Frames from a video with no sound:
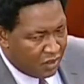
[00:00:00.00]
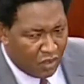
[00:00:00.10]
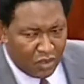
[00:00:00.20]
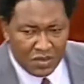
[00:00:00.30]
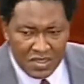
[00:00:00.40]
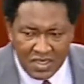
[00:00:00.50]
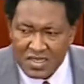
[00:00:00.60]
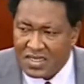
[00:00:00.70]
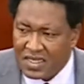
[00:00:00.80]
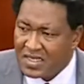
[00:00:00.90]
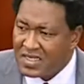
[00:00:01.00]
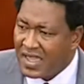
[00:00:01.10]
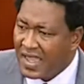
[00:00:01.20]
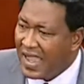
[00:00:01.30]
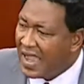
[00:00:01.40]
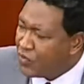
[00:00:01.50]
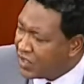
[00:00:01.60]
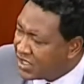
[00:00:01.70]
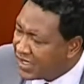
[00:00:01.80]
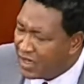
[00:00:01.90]
You know, citizens are
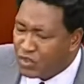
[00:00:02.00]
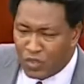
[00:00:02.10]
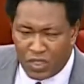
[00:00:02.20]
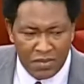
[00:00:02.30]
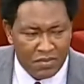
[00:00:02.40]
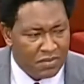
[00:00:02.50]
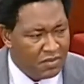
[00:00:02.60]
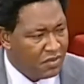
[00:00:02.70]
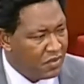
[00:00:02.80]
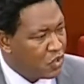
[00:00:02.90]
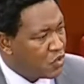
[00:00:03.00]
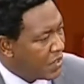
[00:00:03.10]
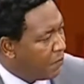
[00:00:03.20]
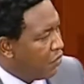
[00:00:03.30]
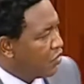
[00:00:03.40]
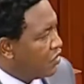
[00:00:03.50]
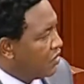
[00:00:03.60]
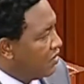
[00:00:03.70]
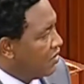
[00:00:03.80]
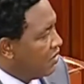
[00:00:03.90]
reaching out to him to
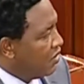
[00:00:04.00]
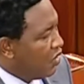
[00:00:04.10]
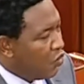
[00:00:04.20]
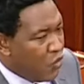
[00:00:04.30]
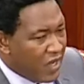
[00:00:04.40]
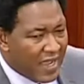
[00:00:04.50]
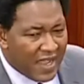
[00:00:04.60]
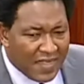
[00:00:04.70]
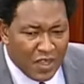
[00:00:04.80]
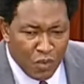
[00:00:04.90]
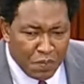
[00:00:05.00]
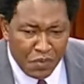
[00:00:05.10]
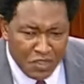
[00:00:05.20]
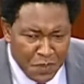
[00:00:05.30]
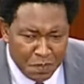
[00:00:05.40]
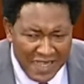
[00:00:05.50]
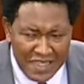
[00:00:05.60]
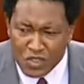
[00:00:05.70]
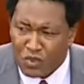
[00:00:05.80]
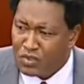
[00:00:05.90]
support. We are the
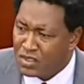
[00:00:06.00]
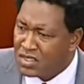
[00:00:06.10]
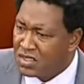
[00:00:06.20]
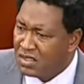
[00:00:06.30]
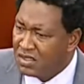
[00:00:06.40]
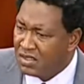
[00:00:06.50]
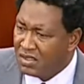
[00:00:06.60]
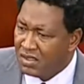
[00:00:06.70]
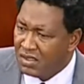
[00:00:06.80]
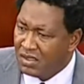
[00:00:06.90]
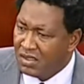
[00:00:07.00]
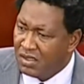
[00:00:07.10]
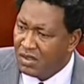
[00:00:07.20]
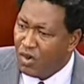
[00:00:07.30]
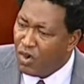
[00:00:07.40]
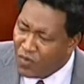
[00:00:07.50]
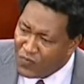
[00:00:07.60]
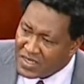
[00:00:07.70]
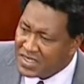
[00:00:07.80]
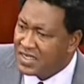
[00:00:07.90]
ombudspersons
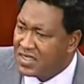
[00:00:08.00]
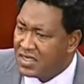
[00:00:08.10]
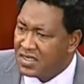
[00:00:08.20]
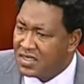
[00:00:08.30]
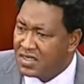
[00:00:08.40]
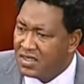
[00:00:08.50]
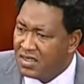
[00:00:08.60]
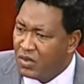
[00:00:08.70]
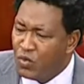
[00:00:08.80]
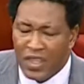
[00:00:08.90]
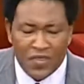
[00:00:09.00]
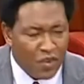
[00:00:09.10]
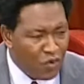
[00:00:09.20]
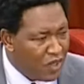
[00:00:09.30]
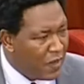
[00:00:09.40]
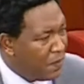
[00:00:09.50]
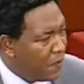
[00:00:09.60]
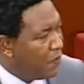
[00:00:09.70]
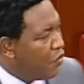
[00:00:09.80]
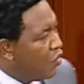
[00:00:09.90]
of the citizens. We are the only
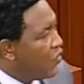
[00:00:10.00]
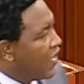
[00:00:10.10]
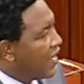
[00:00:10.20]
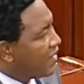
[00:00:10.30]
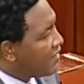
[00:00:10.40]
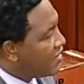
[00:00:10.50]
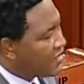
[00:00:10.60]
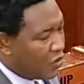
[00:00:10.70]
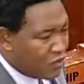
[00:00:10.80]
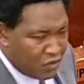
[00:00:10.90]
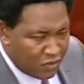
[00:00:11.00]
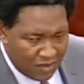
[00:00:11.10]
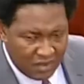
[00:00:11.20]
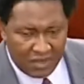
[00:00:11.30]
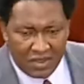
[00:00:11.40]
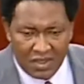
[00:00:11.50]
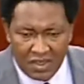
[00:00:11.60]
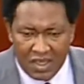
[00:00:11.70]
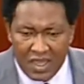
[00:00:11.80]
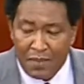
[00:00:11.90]
people who they can reach out to.
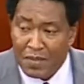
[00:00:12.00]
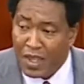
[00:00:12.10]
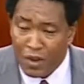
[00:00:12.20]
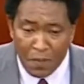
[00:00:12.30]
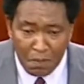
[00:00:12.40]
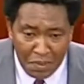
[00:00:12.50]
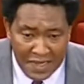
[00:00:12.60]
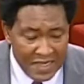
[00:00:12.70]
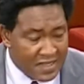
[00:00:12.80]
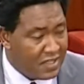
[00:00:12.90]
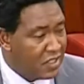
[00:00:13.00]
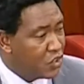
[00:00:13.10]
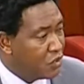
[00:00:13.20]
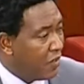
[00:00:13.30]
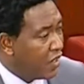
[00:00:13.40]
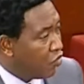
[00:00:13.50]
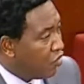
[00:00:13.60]
I'm now pleading to my